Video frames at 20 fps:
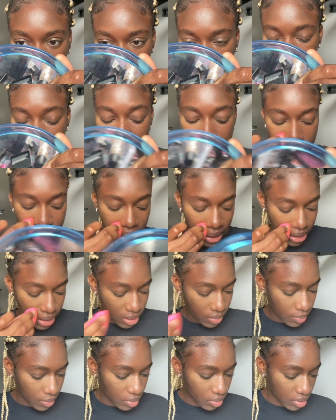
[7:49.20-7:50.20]
My skin
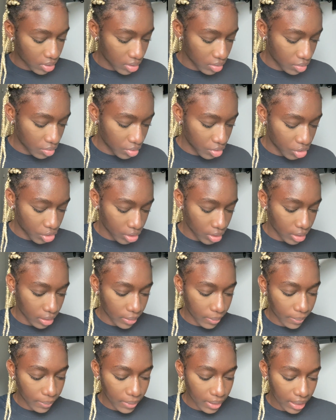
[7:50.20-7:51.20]
has been looking good,
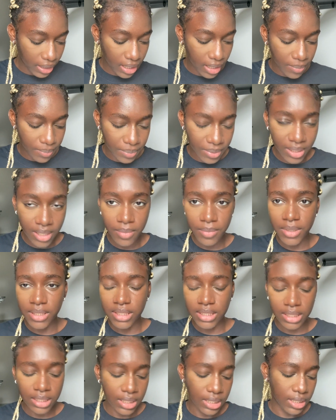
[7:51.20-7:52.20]
sha. Like, I'm
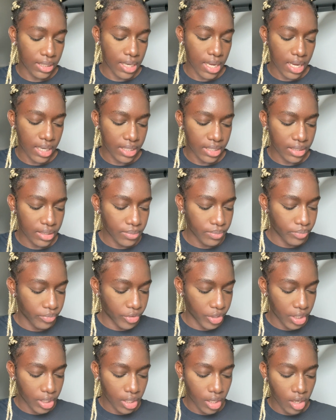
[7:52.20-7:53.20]
PMSing and I didn't
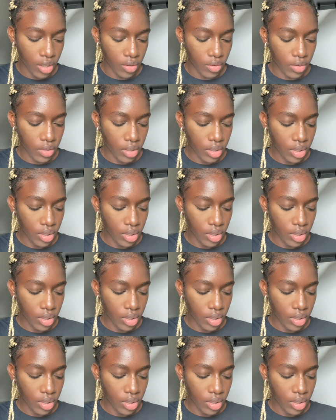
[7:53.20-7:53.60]
break out